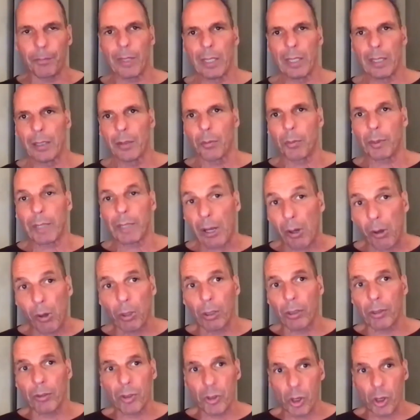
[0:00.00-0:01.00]
what I
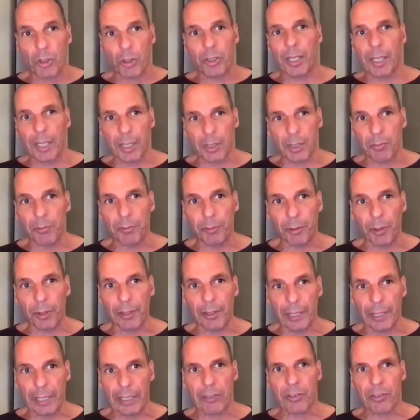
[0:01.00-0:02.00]
call socialism for the
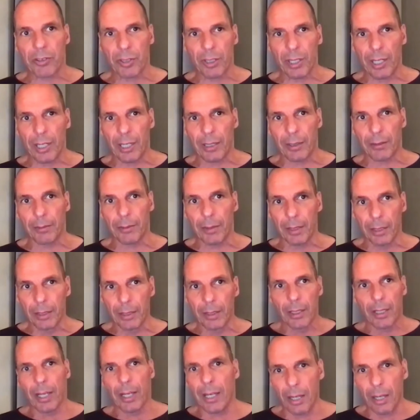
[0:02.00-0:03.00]
rich and
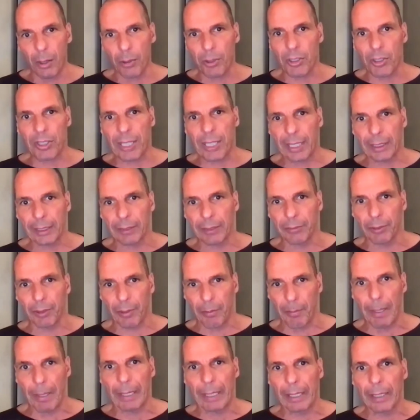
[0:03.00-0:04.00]
austerity for the
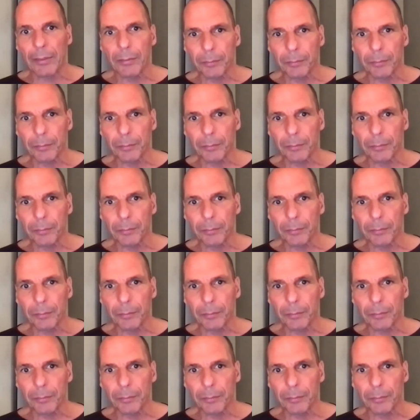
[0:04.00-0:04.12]
many,